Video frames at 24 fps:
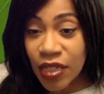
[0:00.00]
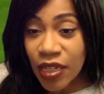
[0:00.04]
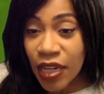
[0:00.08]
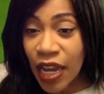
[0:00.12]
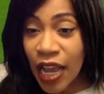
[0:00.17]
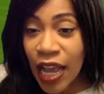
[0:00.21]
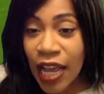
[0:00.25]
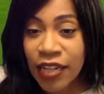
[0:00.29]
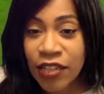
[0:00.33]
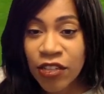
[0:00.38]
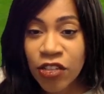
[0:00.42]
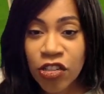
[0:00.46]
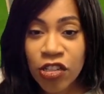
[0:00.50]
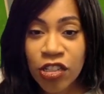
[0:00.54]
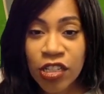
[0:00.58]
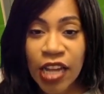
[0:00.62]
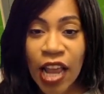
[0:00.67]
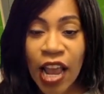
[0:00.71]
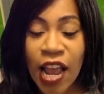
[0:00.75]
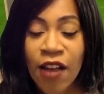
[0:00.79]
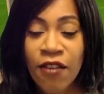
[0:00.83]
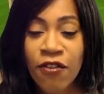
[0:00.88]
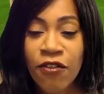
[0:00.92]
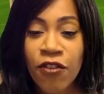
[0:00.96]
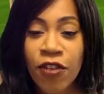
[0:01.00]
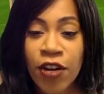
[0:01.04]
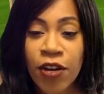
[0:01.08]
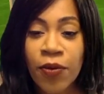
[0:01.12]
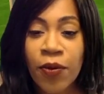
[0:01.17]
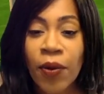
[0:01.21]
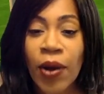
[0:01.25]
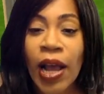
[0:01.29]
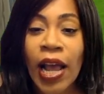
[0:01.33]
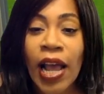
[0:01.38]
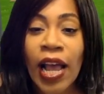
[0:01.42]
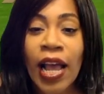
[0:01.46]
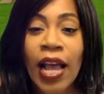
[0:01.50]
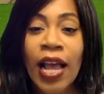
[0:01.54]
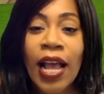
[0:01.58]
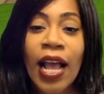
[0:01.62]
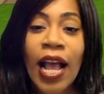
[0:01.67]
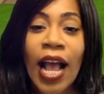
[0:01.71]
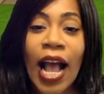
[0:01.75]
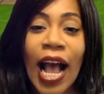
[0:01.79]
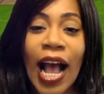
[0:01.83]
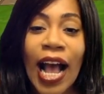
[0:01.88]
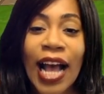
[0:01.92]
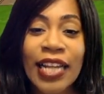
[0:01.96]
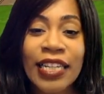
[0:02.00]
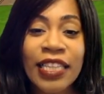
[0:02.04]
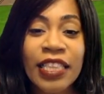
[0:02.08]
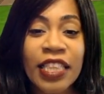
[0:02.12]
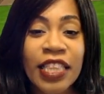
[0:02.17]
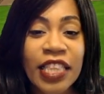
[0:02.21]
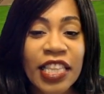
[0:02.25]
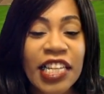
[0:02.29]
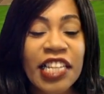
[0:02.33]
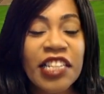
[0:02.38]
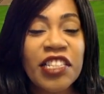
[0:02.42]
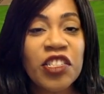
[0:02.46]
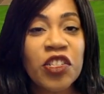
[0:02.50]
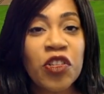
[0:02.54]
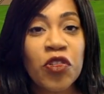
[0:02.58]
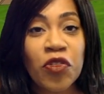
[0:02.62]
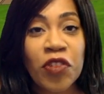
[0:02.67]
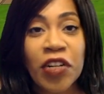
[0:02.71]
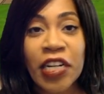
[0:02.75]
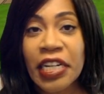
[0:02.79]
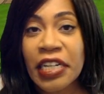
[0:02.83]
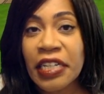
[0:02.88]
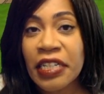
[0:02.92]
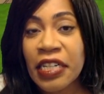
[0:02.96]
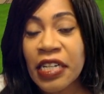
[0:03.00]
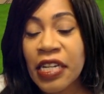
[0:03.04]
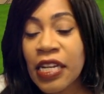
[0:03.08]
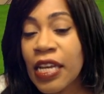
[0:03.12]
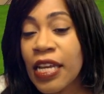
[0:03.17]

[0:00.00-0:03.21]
and just everywhere had this green.